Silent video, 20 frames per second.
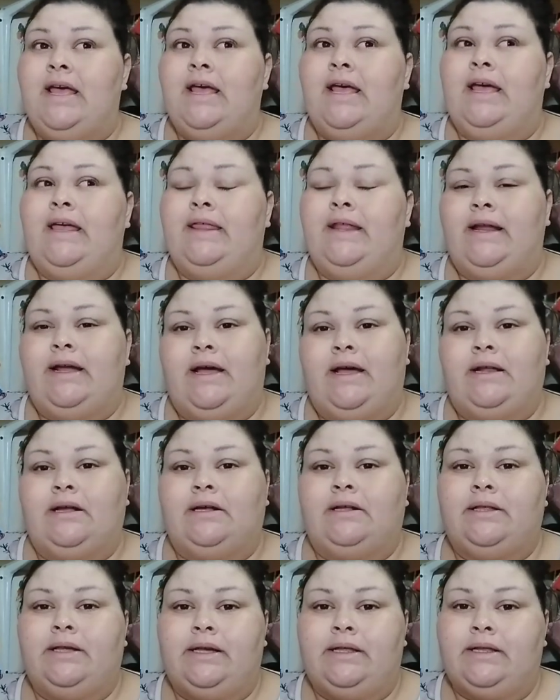and then I got to
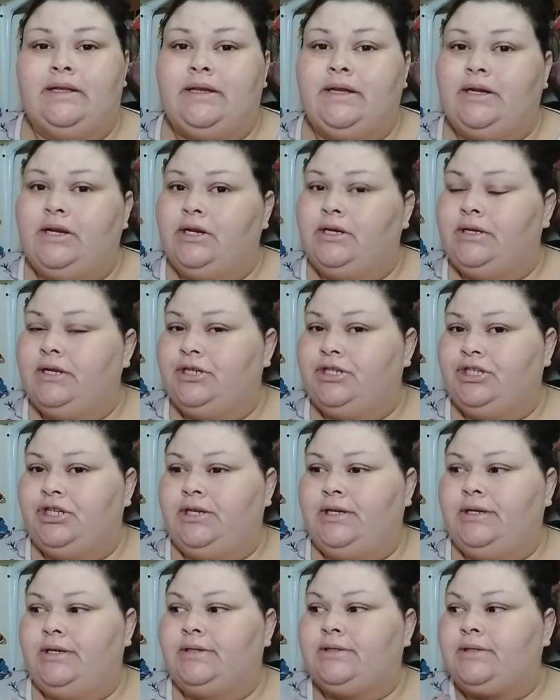clean the dinner
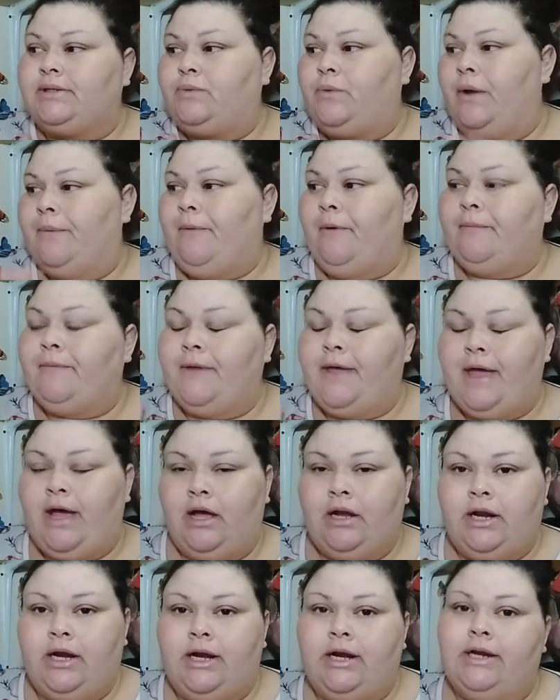dishes and wipe up the
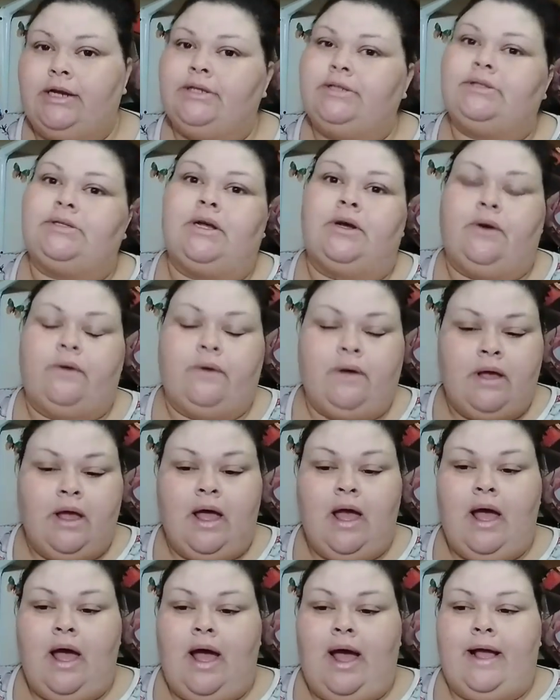counter. So
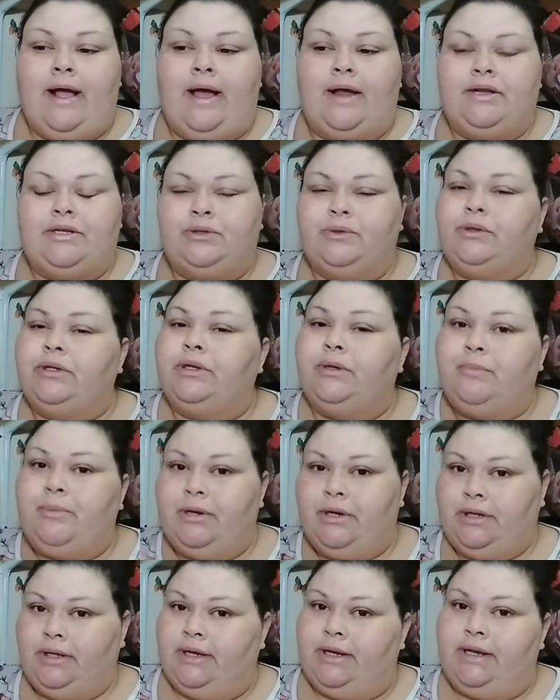I got to do a little
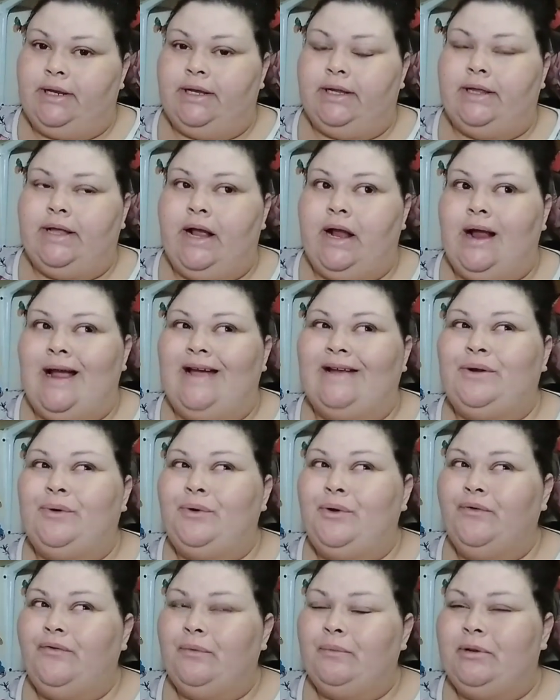bit of cleaning in there. I don't
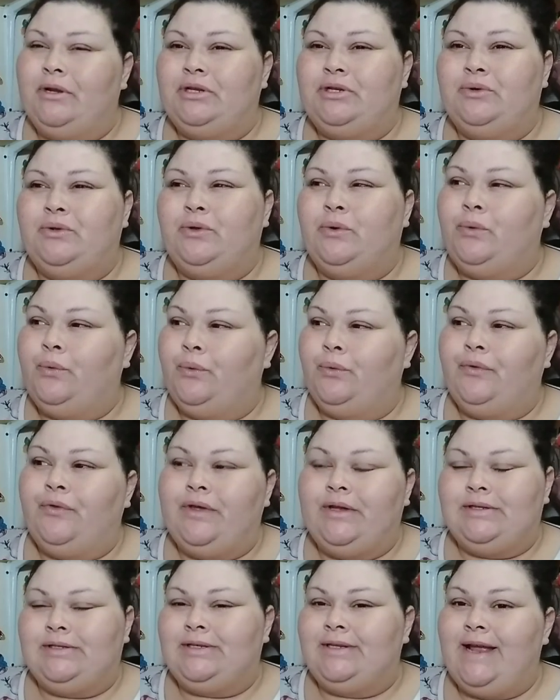know if I'm going to do the whole
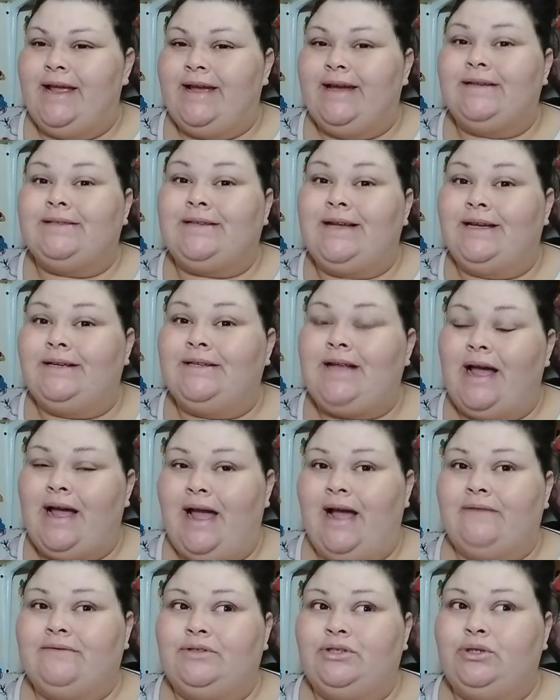thing today because I, I
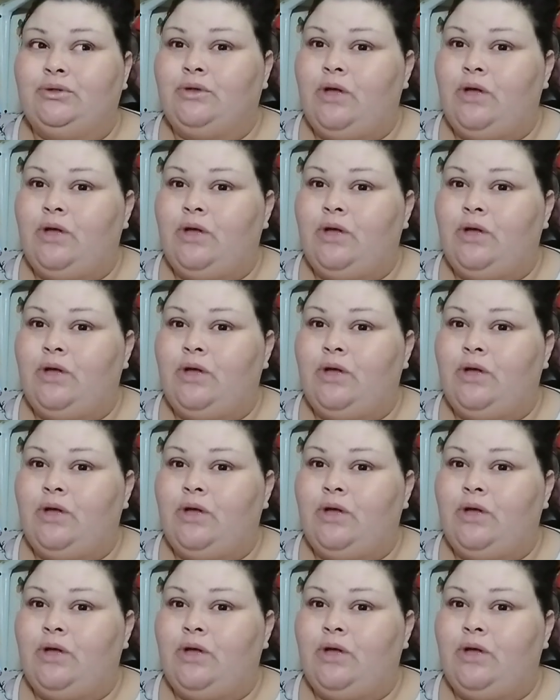have to do